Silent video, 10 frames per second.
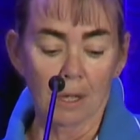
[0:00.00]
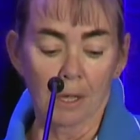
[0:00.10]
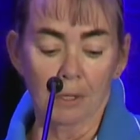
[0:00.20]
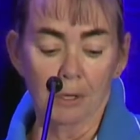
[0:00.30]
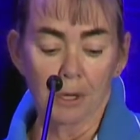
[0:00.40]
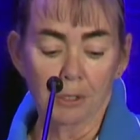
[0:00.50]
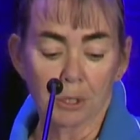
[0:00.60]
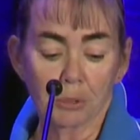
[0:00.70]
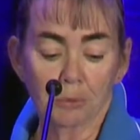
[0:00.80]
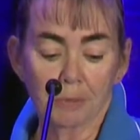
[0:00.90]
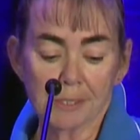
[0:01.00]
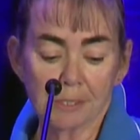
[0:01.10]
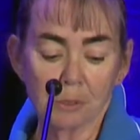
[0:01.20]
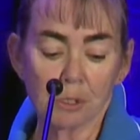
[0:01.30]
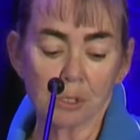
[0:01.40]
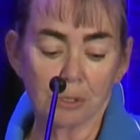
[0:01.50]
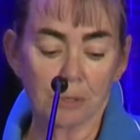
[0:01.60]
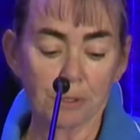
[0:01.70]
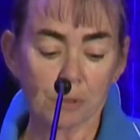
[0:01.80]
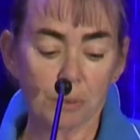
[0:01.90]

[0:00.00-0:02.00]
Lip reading: No kill resolution. On the